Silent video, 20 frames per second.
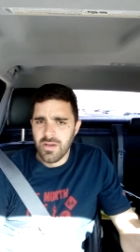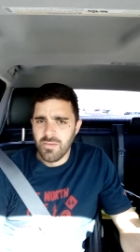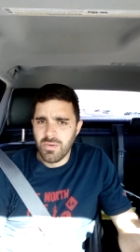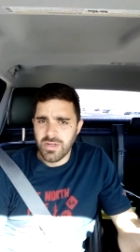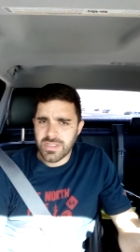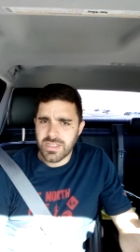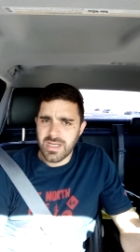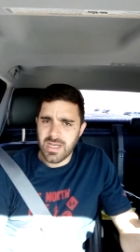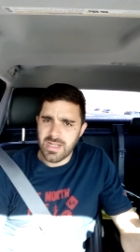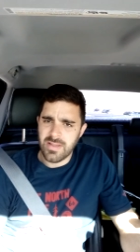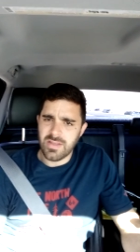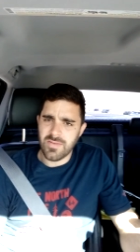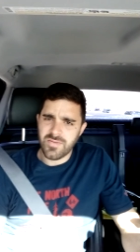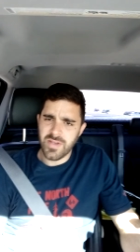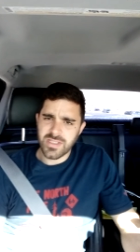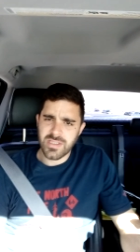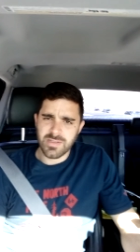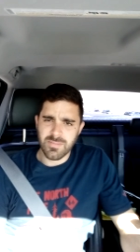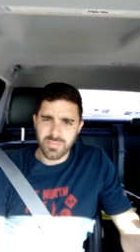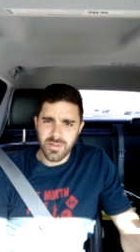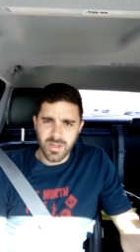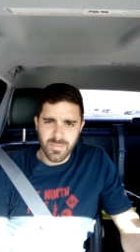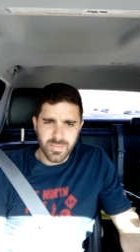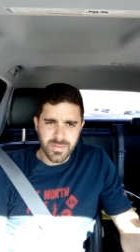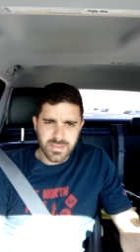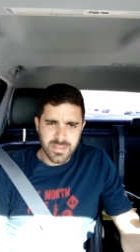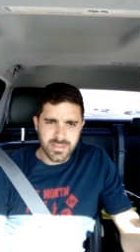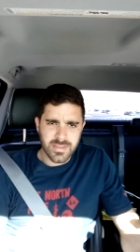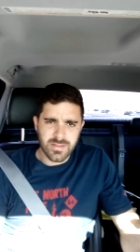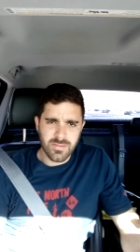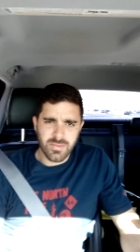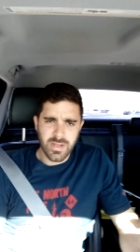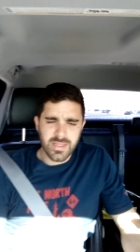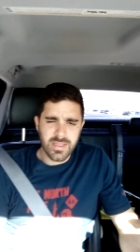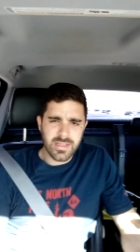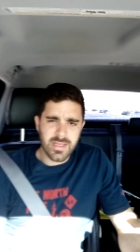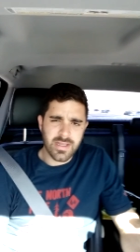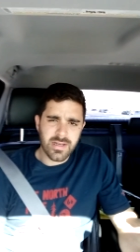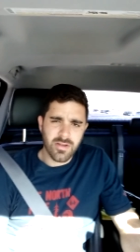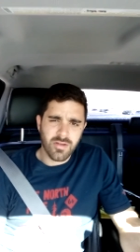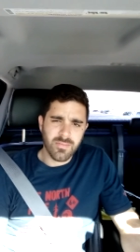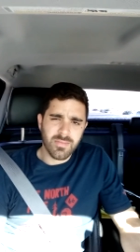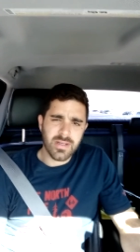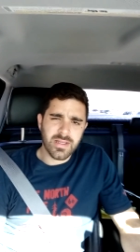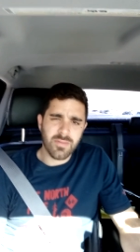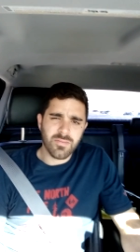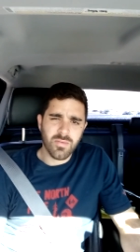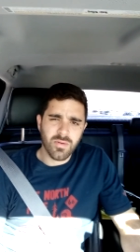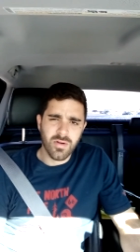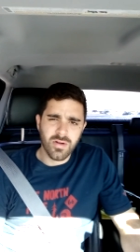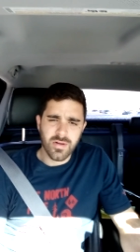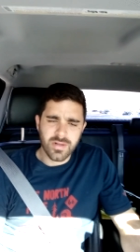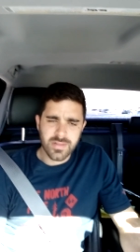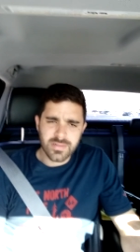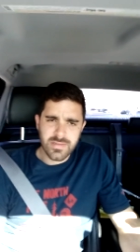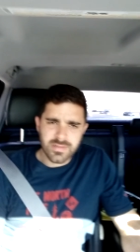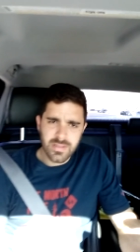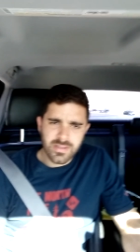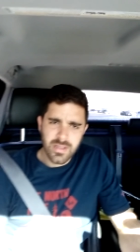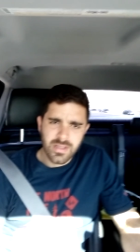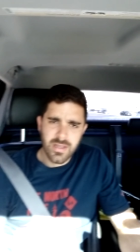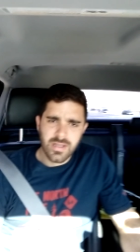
which kind of defeats the purpose because the way that that normally worked